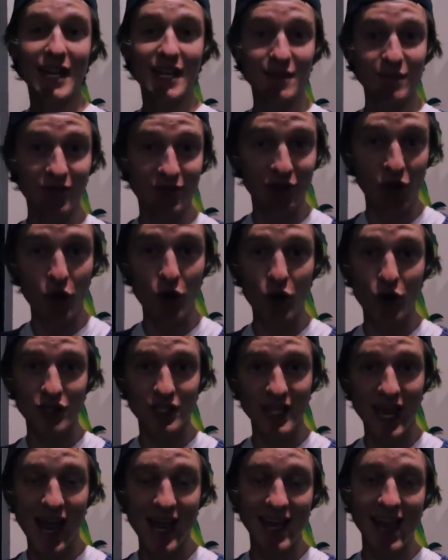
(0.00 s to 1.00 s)
take some photos
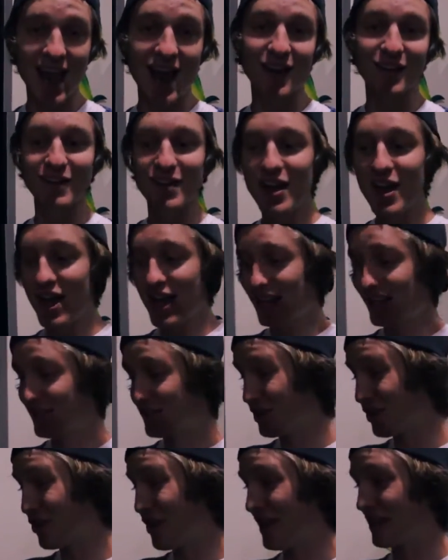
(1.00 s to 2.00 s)
and hang out.
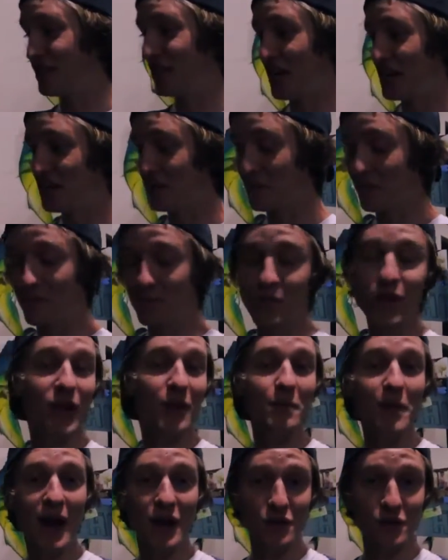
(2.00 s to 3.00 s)
He's gonna like change some
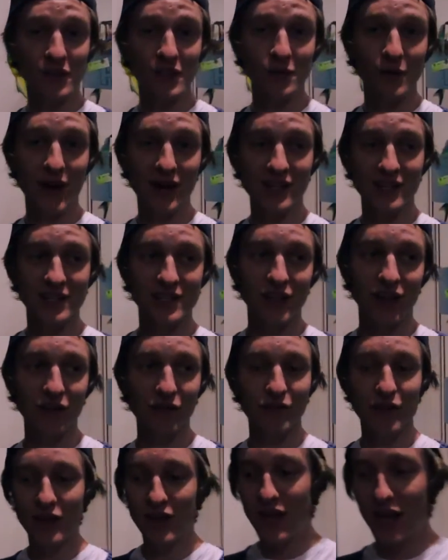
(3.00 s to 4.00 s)
like batteries around and
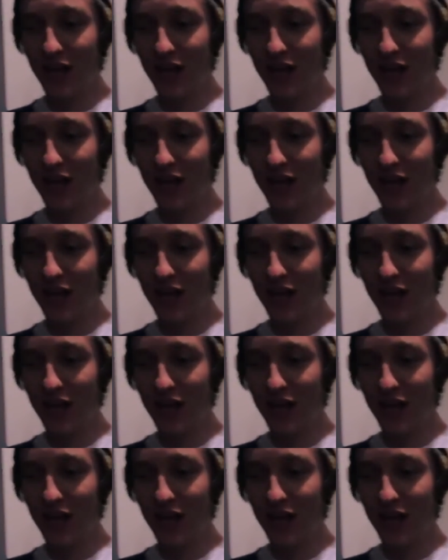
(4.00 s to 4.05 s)
stuff.